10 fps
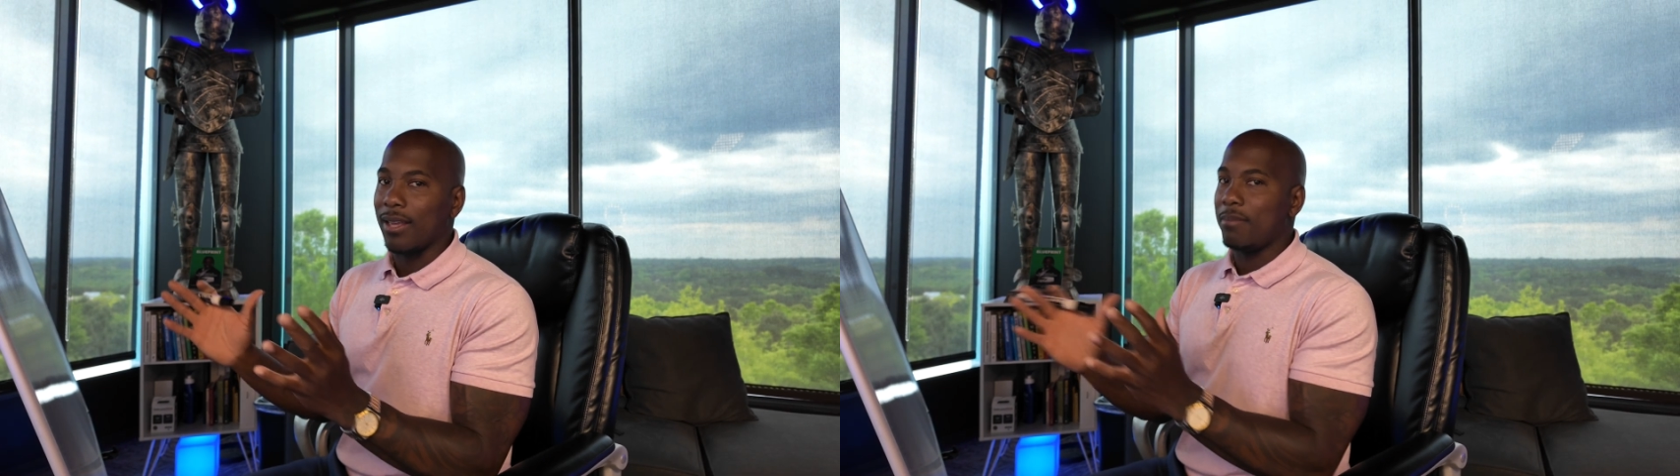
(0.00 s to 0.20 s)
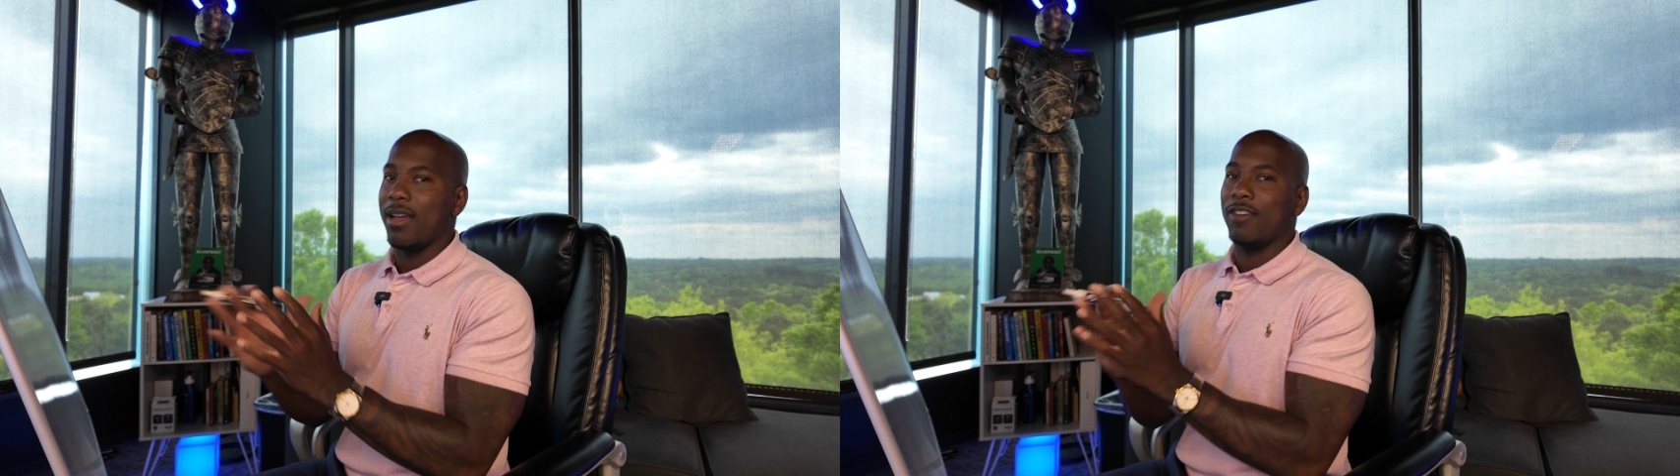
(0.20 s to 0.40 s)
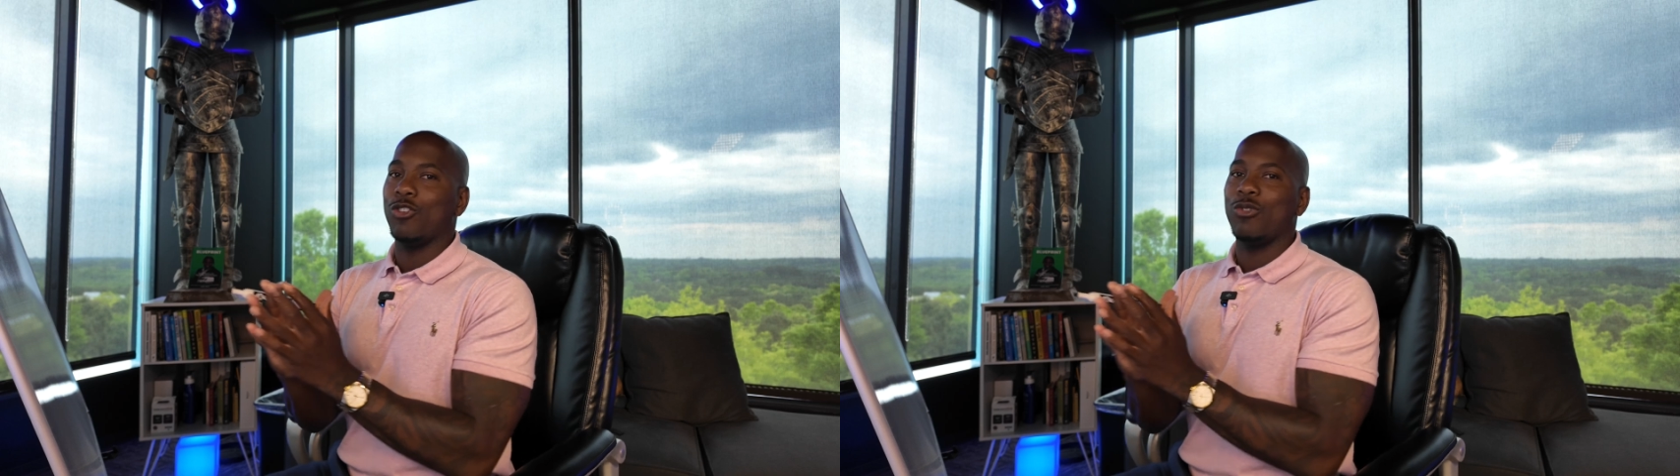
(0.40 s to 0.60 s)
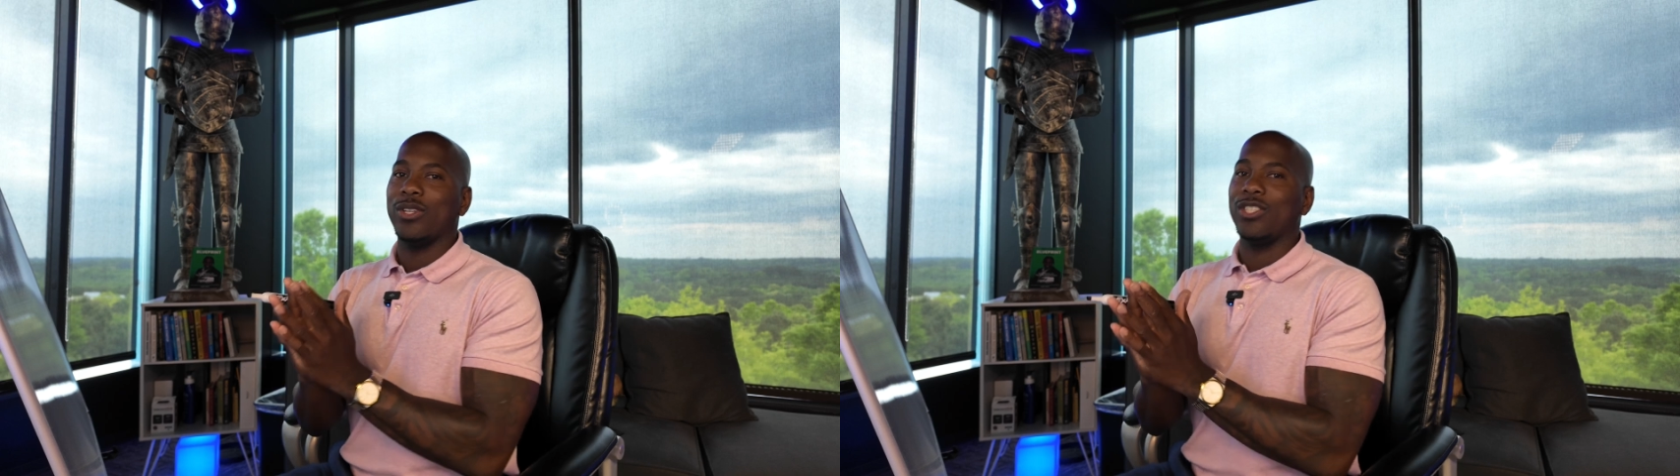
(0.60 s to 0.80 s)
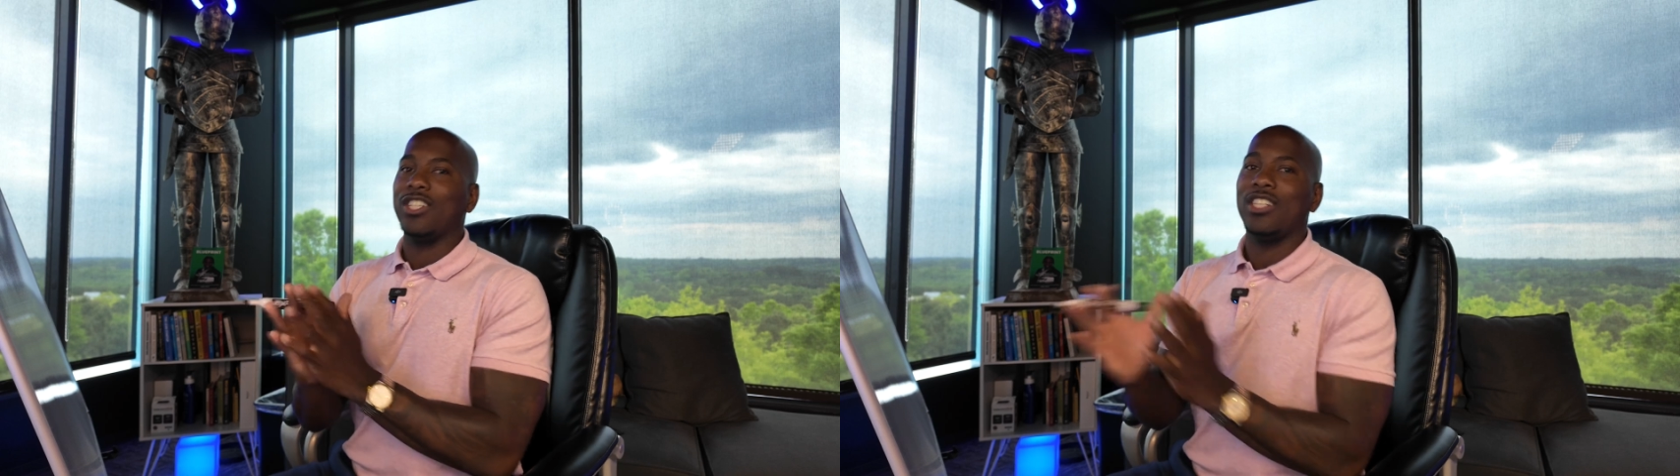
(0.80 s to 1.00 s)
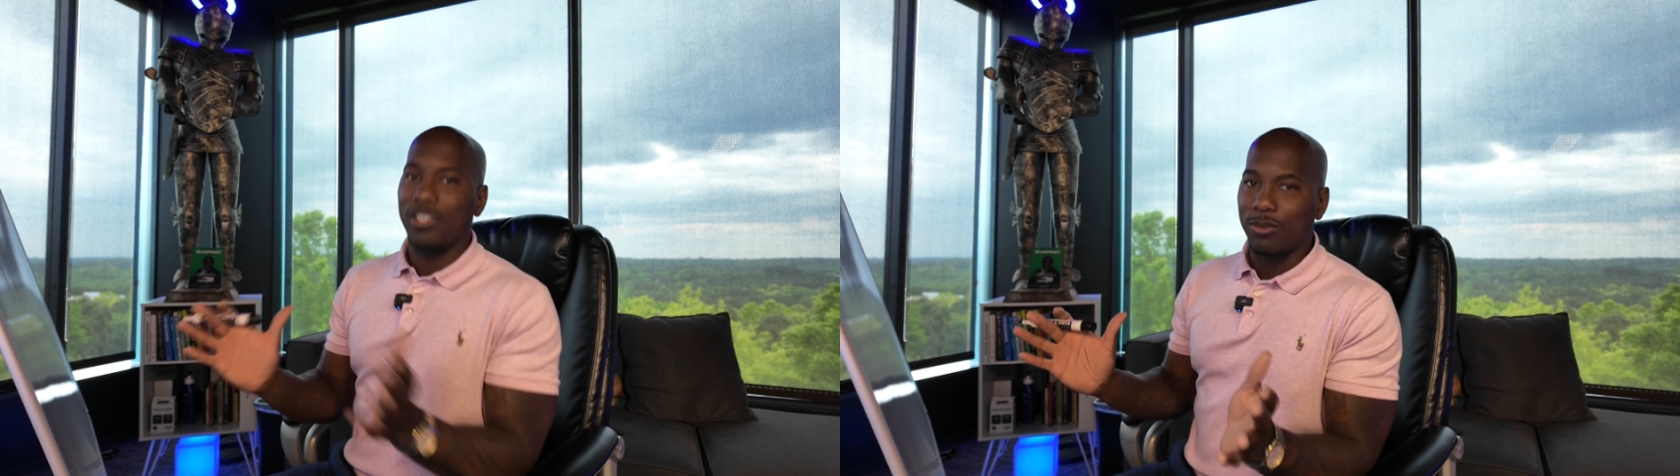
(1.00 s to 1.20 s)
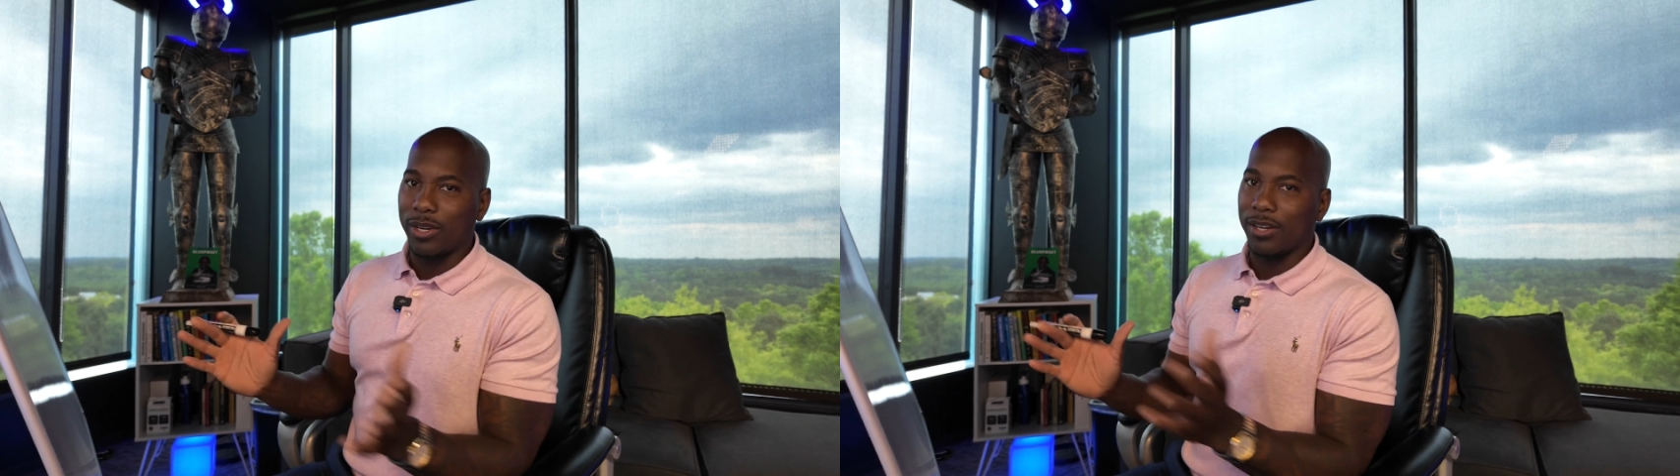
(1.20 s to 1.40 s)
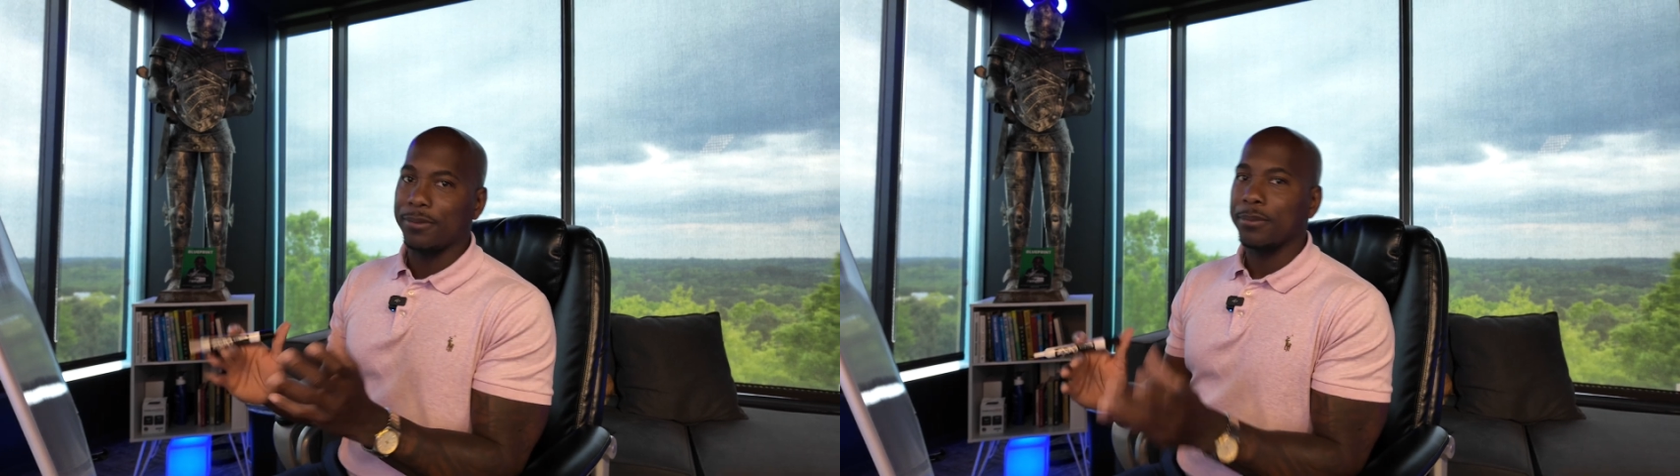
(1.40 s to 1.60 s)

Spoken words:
I'm not going anywhere.